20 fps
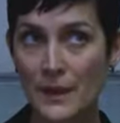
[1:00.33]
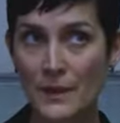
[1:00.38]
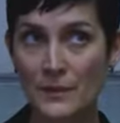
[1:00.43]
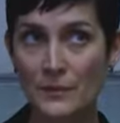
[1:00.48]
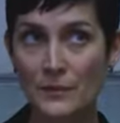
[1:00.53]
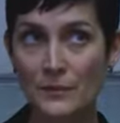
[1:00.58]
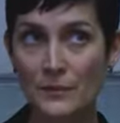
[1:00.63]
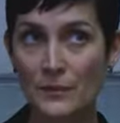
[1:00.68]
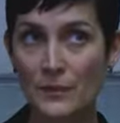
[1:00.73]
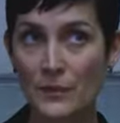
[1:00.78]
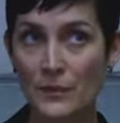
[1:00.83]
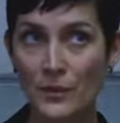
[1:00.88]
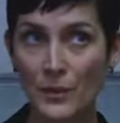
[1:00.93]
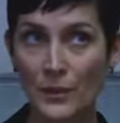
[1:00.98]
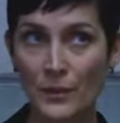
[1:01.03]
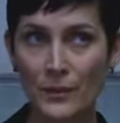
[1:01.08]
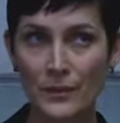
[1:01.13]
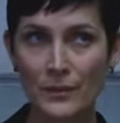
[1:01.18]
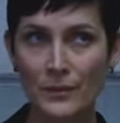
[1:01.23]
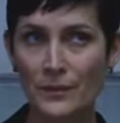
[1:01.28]
And
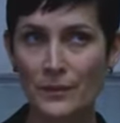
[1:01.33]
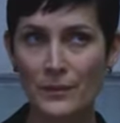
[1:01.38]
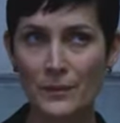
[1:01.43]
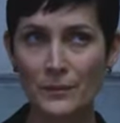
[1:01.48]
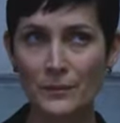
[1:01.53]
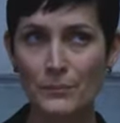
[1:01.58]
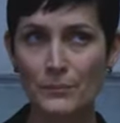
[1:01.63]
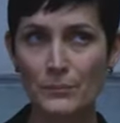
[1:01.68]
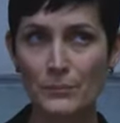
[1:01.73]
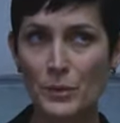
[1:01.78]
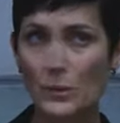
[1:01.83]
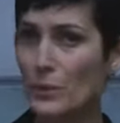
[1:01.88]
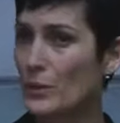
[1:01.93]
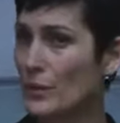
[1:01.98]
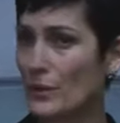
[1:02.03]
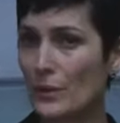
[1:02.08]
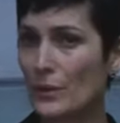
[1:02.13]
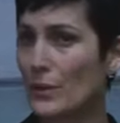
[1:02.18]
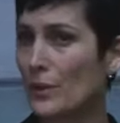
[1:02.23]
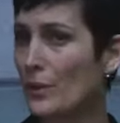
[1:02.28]
you're the
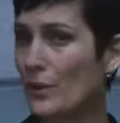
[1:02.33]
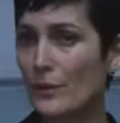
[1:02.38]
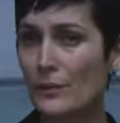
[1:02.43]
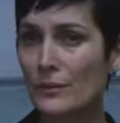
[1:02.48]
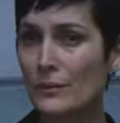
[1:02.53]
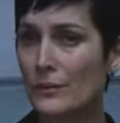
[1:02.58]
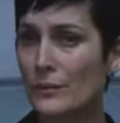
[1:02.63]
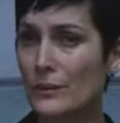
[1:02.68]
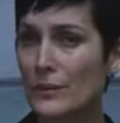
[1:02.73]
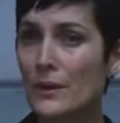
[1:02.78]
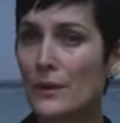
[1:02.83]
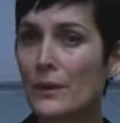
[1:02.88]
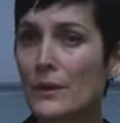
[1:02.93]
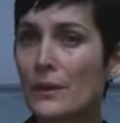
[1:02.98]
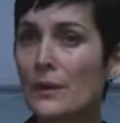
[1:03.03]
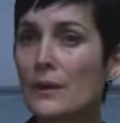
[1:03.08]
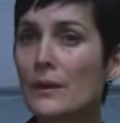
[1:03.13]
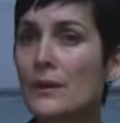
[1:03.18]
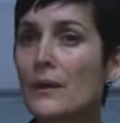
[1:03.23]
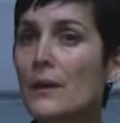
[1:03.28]
poodle or. They
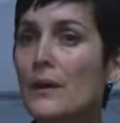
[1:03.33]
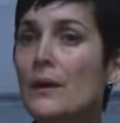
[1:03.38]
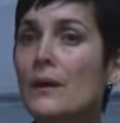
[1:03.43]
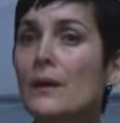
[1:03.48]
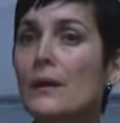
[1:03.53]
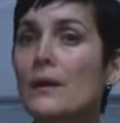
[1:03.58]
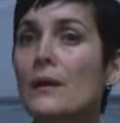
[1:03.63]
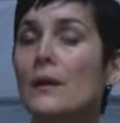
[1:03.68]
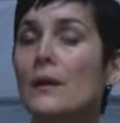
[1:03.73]
will lump